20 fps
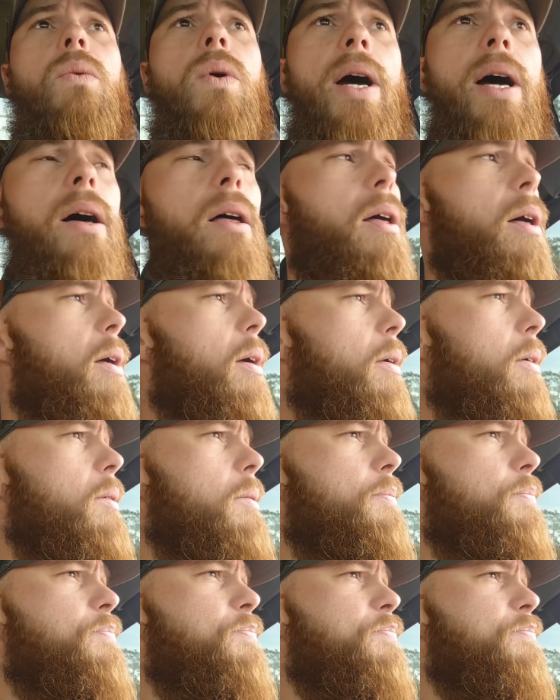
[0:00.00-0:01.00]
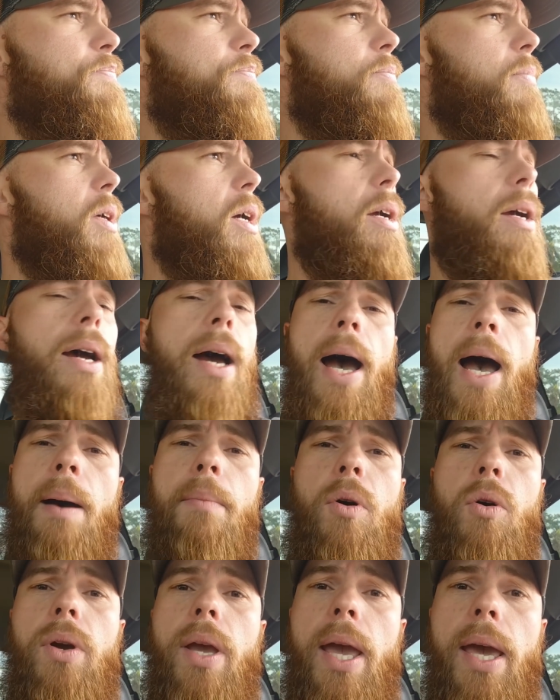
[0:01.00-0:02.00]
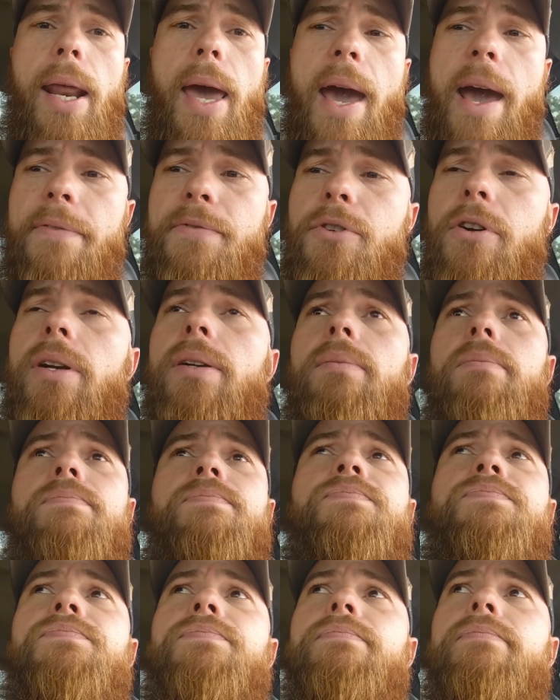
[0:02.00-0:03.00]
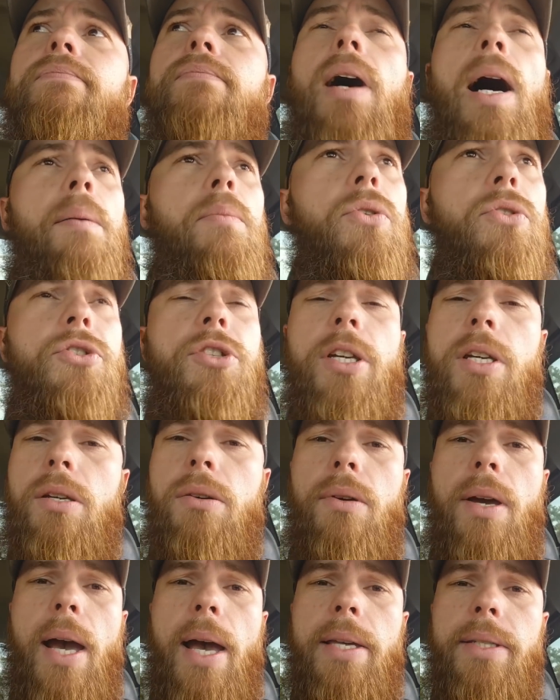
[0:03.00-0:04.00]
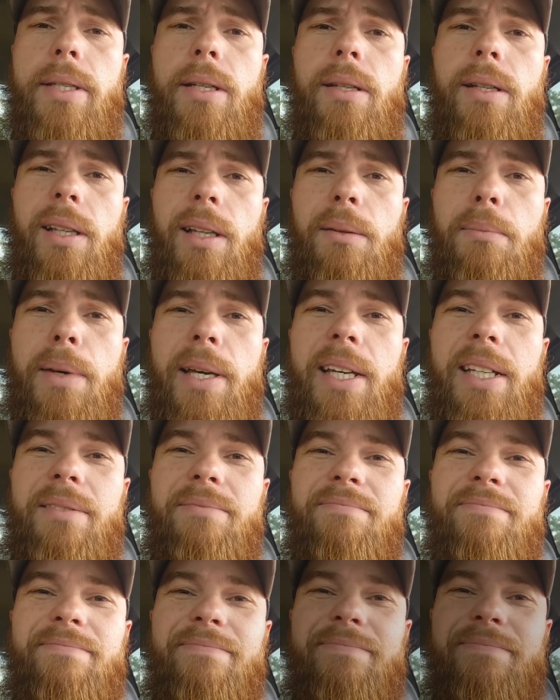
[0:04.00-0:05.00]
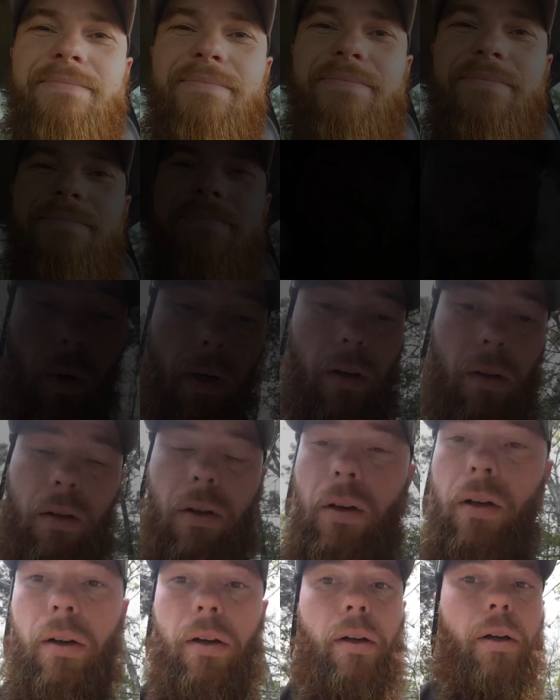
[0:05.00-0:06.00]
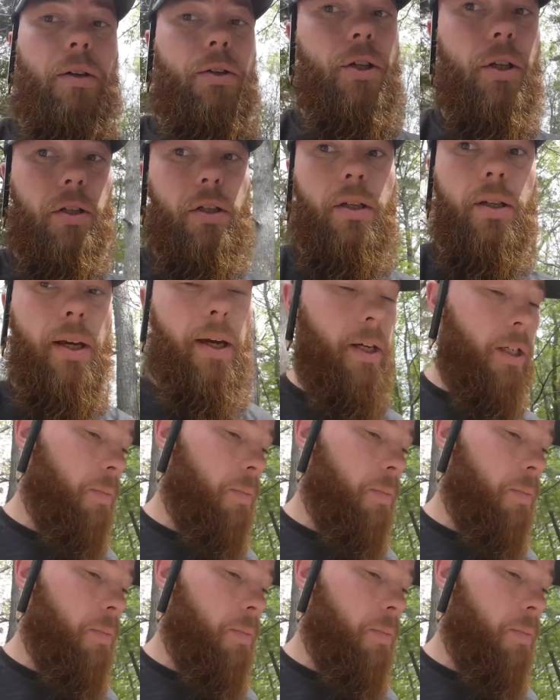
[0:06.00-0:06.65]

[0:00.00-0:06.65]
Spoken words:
well, I'm gonna get after it, and I'm gonna see you guys in a little bit. Just as